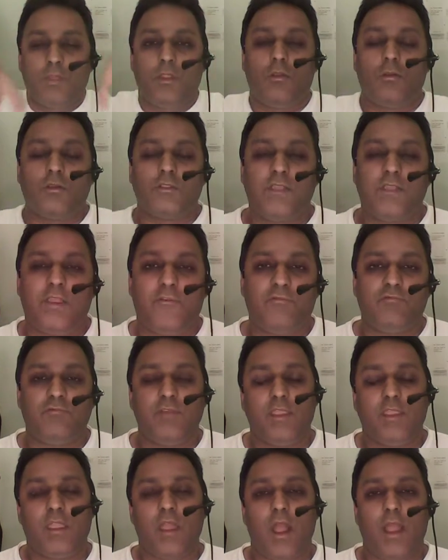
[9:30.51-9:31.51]
you'll see a
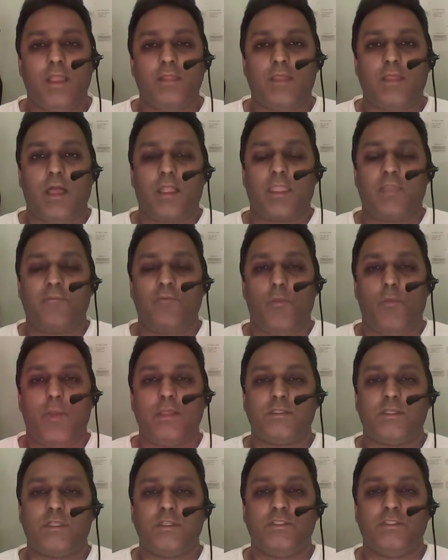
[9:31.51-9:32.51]
free guide that I give away
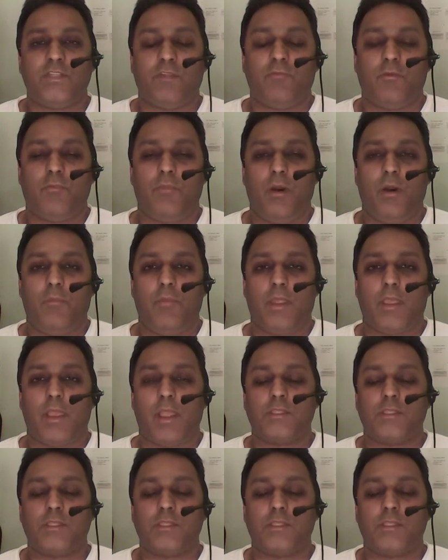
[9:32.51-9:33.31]
to the general public.